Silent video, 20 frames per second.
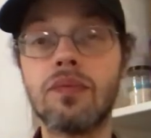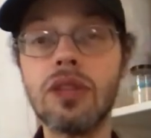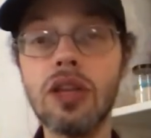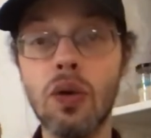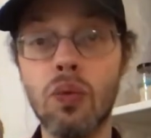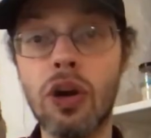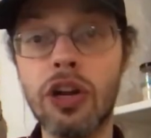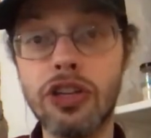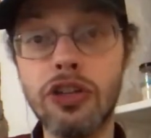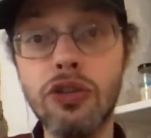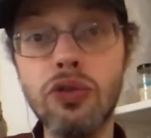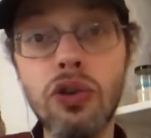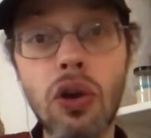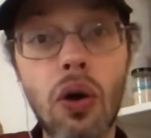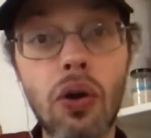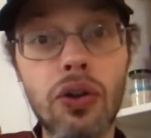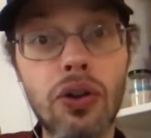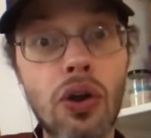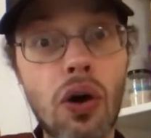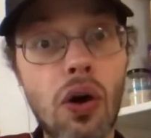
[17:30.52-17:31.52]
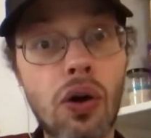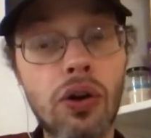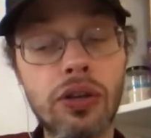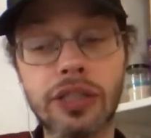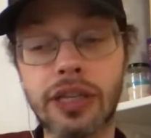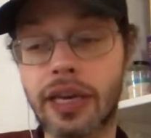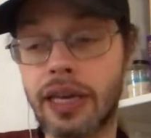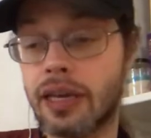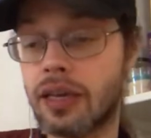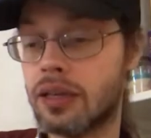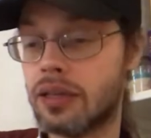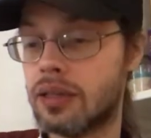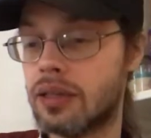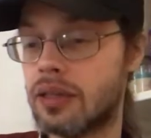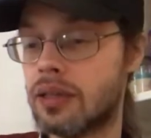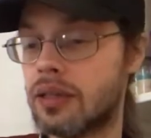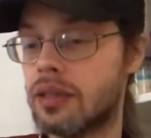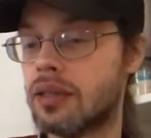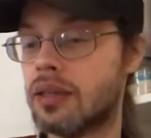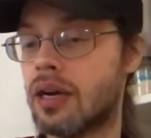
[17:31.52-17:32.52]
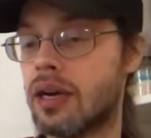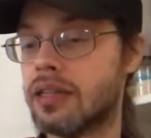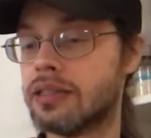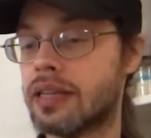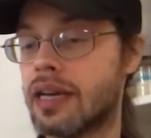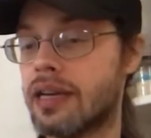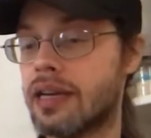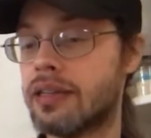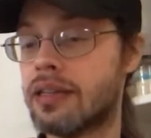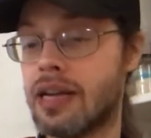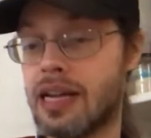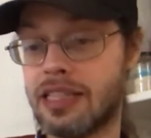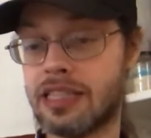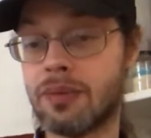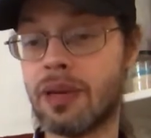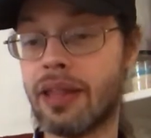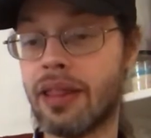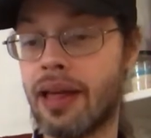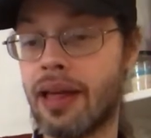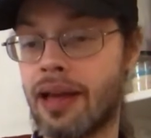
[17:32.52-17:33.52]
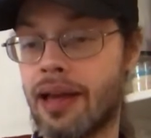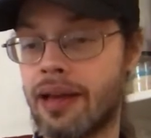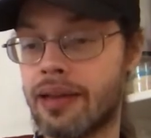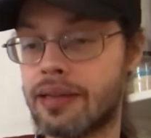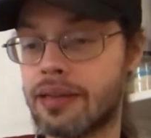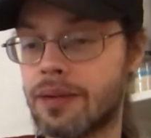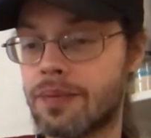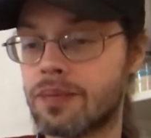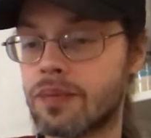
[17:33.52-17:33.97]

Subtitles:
"Were you not naughty?" I said. "Answer me that."